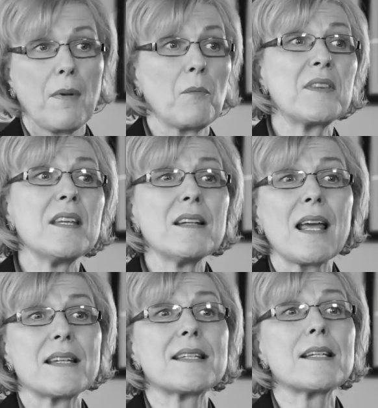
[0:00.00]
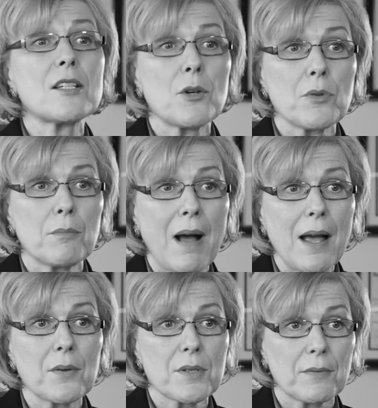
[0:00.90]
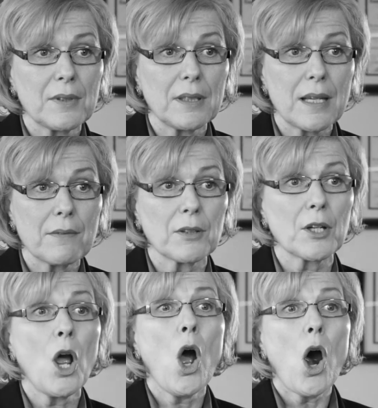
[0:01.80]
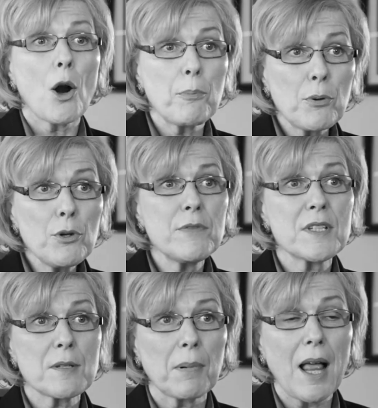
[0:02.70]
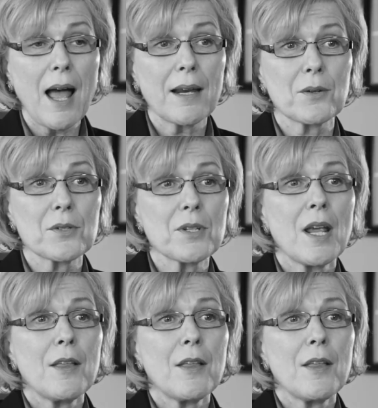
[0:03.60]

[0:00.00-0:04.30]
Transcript: within like 600 miles of Cleveland, are proven suppliers.